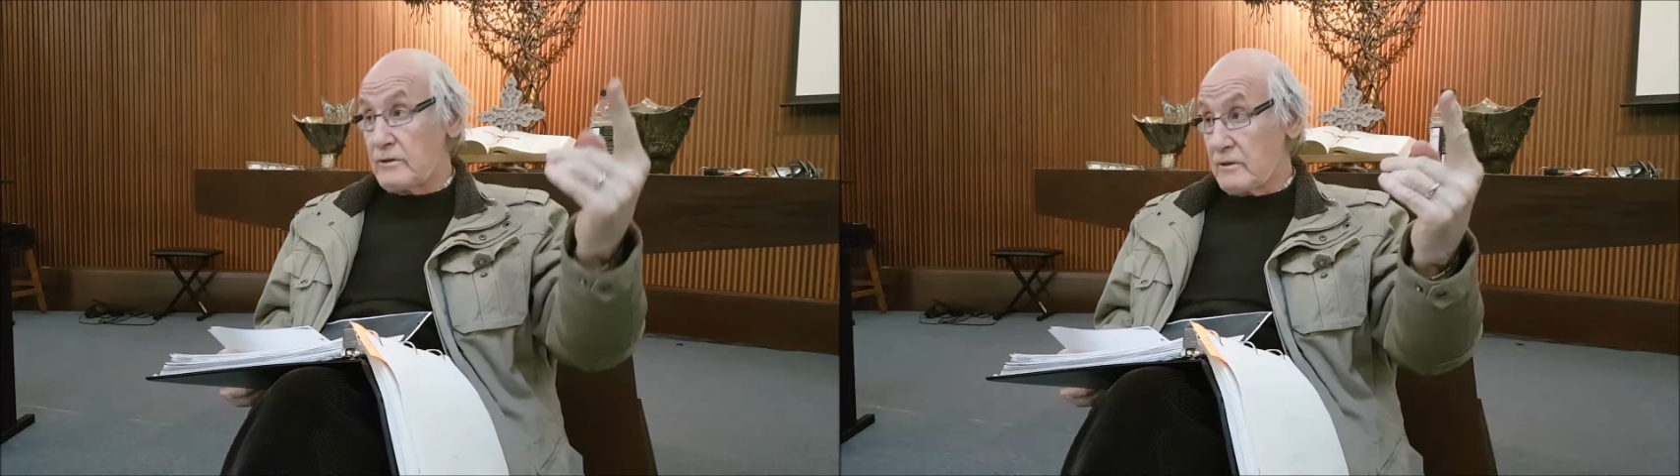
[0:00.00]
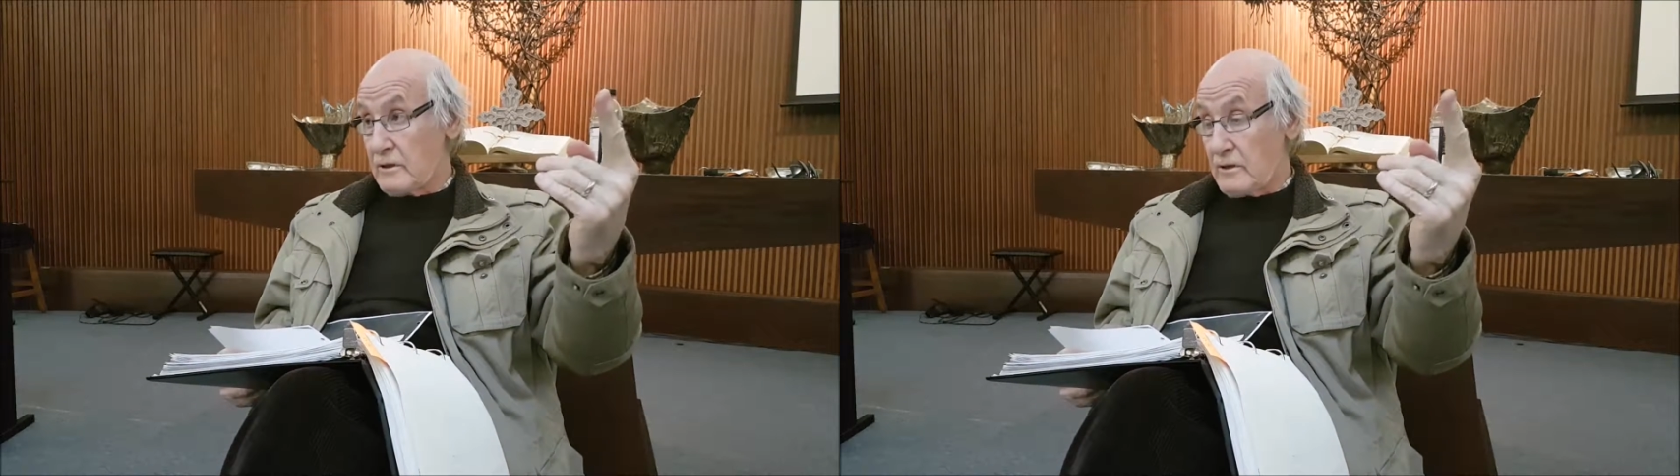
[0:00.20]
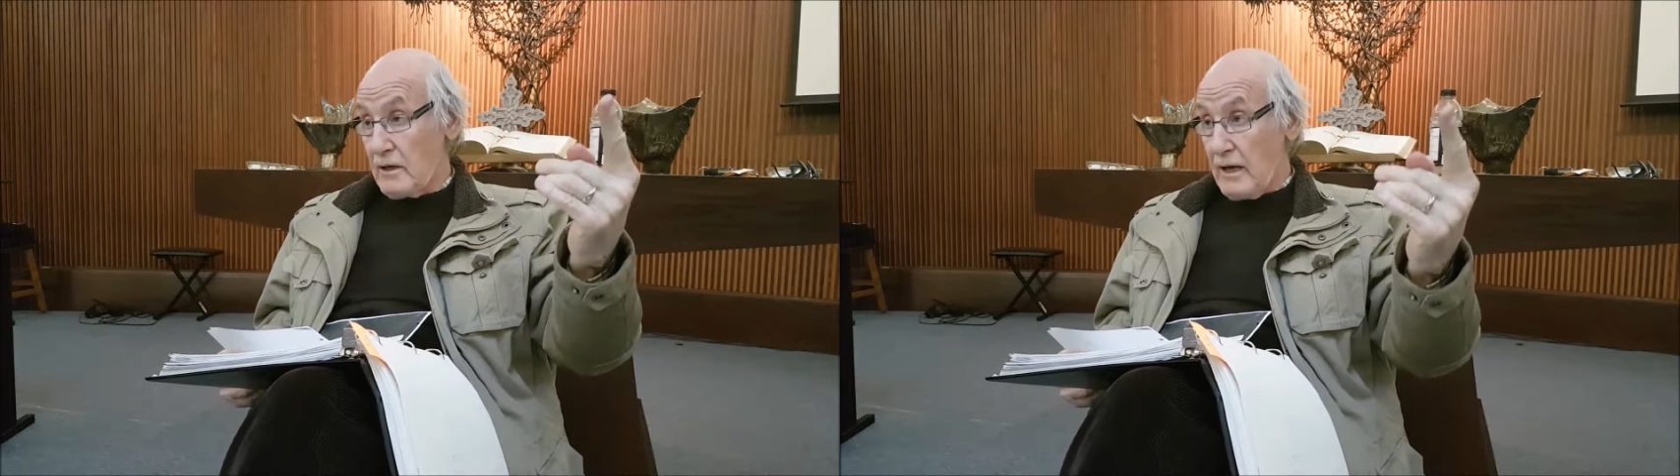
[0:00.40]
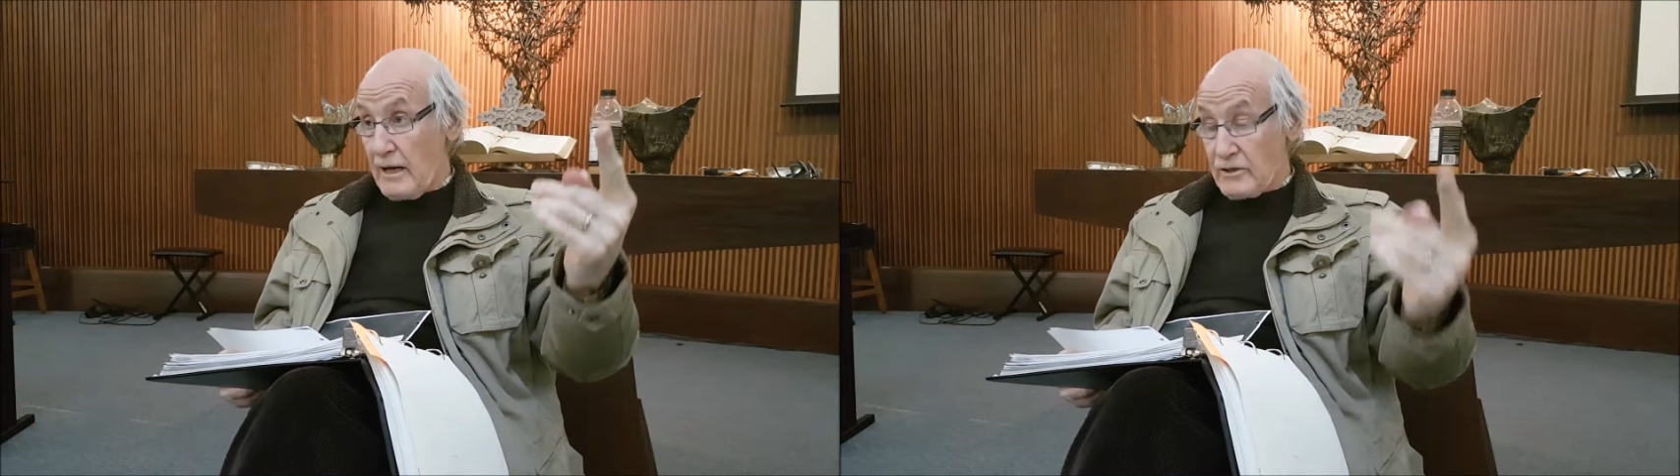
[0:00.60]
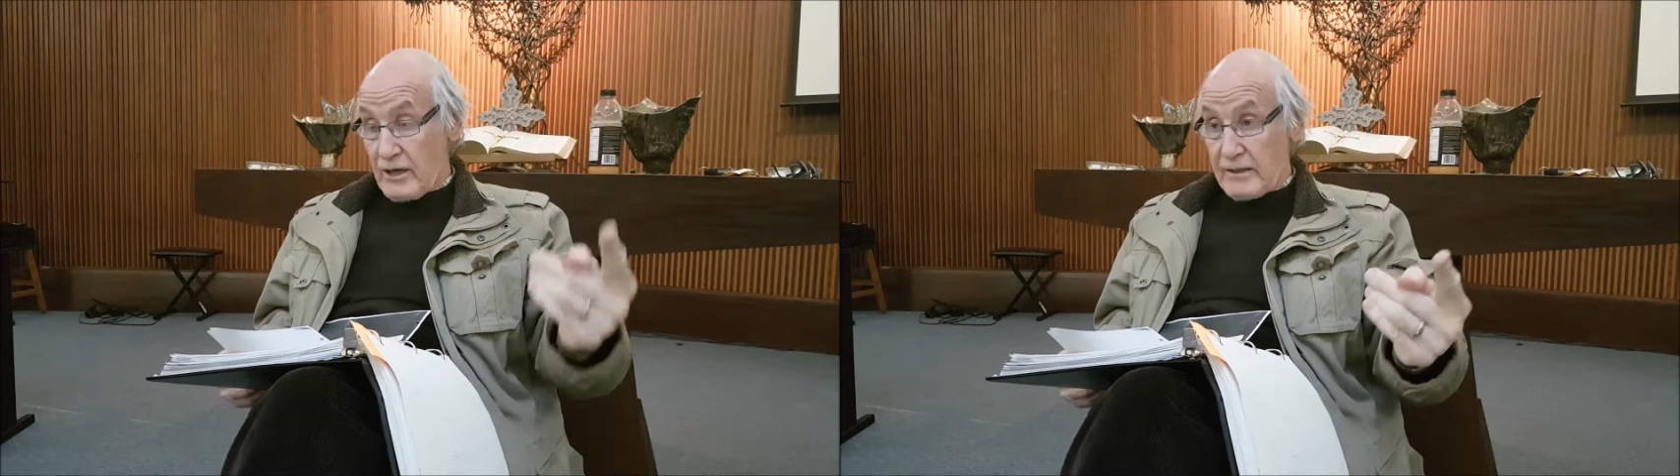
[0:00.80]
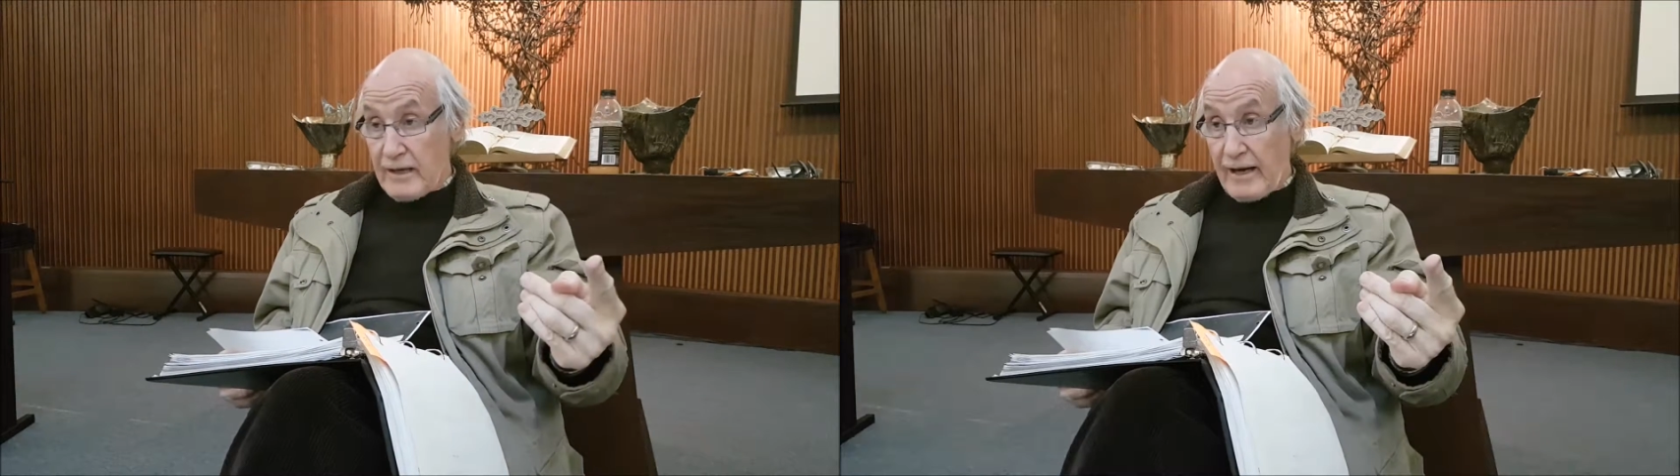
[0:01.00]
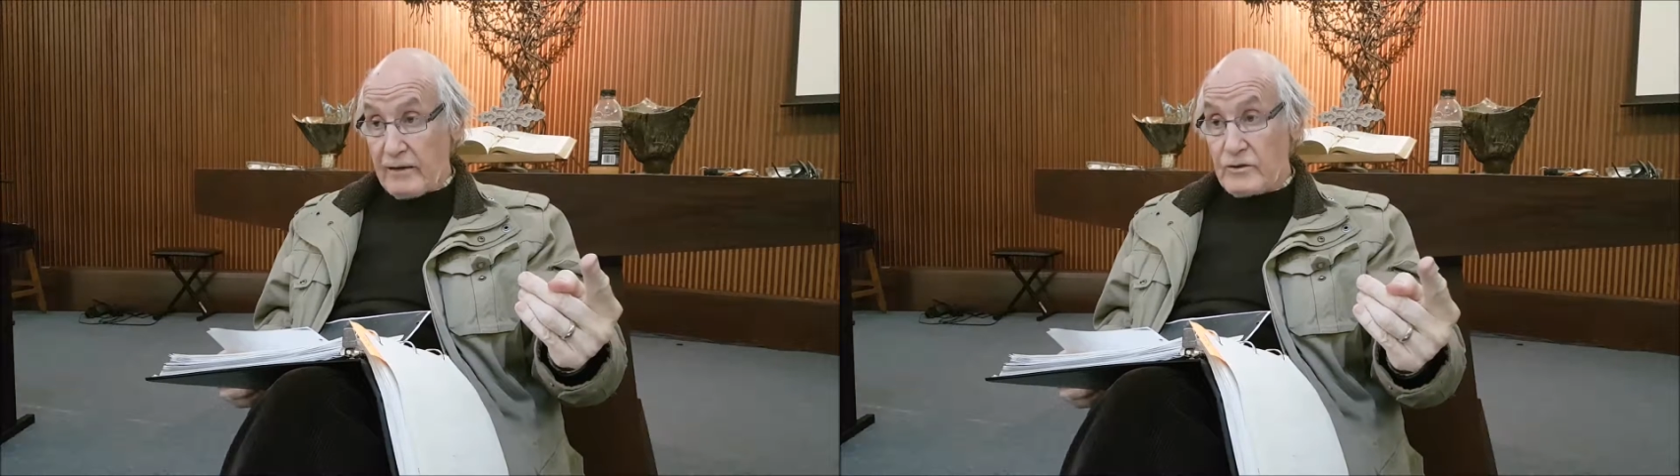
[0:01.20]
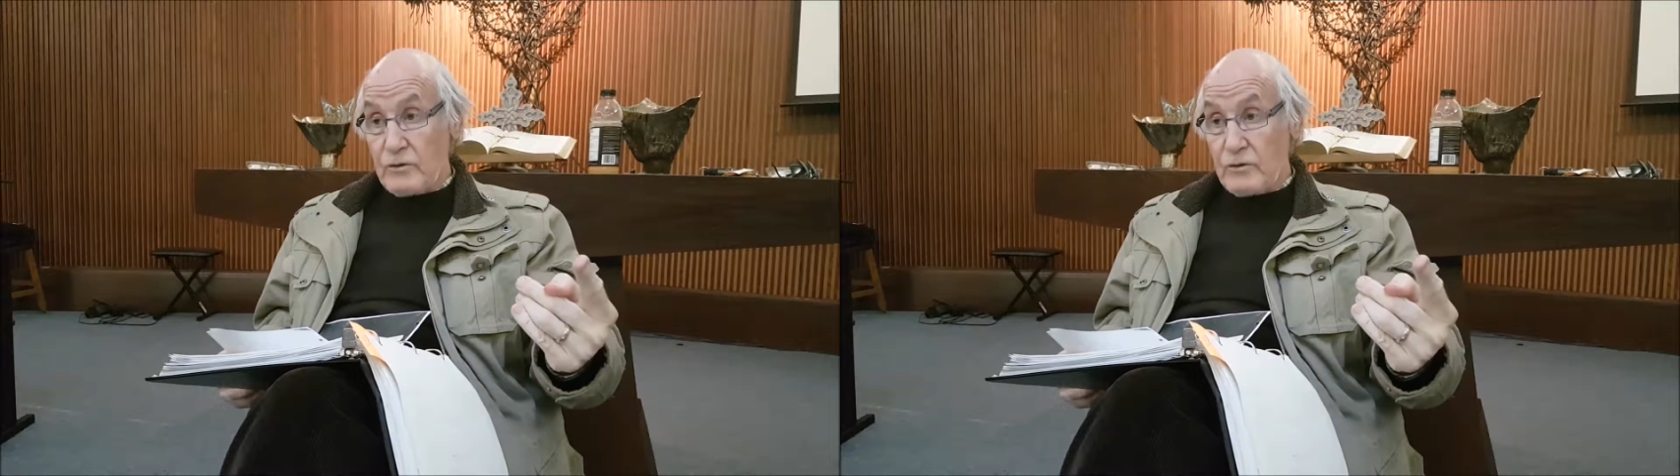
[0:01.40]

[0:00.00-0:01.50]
to the Gentiles.